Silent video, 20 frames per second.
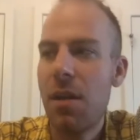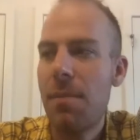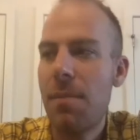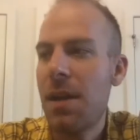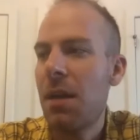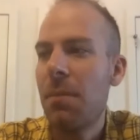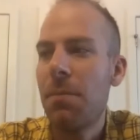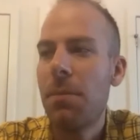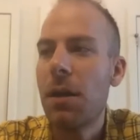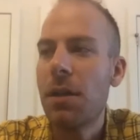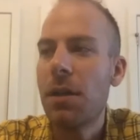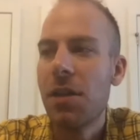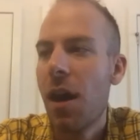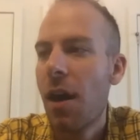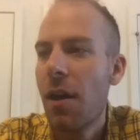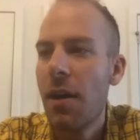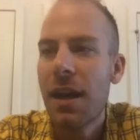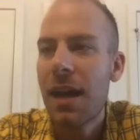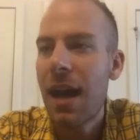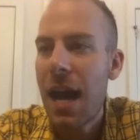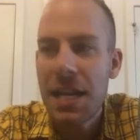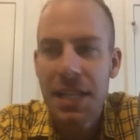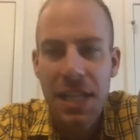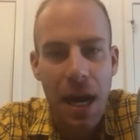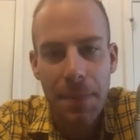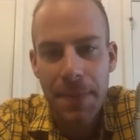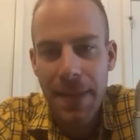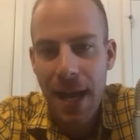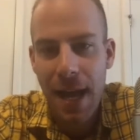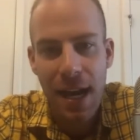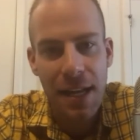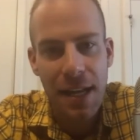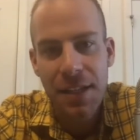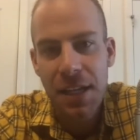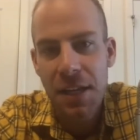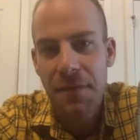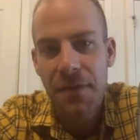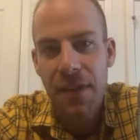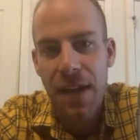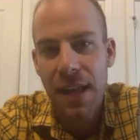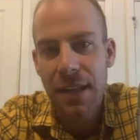A ton of guys opt out on defense.